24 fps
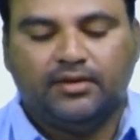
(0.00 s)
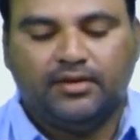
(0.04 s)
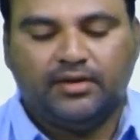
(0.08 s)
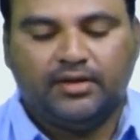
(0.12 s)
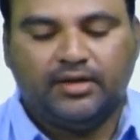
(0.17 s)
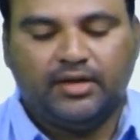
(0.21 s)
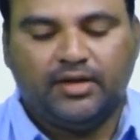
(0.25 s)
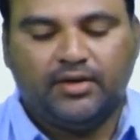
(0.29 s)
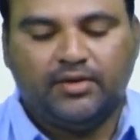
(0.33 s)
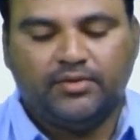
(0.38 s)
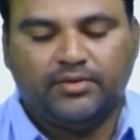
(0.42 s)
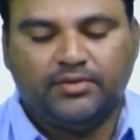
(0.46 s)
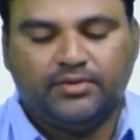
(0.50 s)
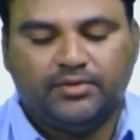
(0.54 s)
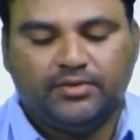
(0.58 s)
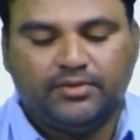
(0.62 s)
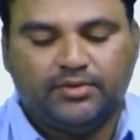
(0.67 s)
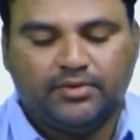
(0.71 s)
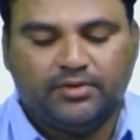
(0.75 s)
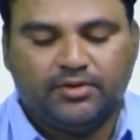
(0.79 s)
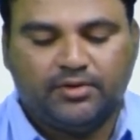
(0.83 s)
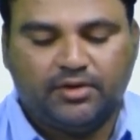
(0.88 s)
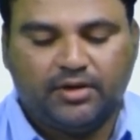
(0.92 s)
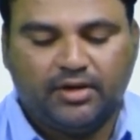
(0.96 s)
Now
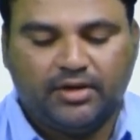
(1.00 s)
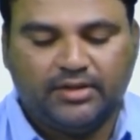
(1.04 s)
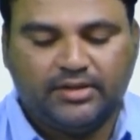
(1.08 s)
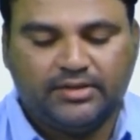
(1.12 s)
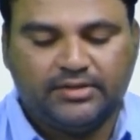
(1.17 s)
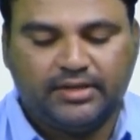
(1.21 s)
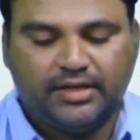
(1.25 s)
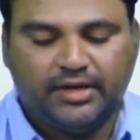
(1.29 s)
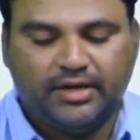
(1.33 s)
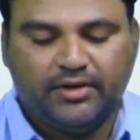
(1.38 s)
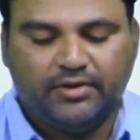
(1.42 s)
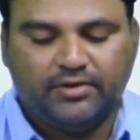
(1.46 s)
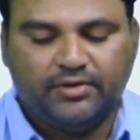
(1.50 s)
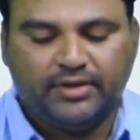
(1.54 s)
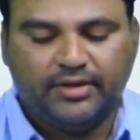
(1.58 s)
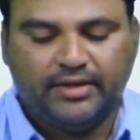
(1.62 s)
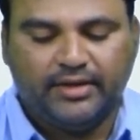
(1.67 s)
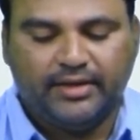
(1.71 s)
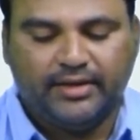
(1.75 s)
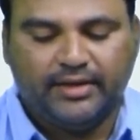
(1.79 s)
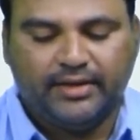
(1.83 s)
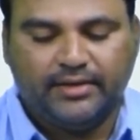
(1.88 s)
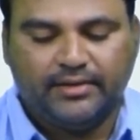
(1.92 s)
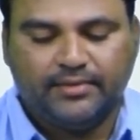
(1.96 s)
draw the circuit here.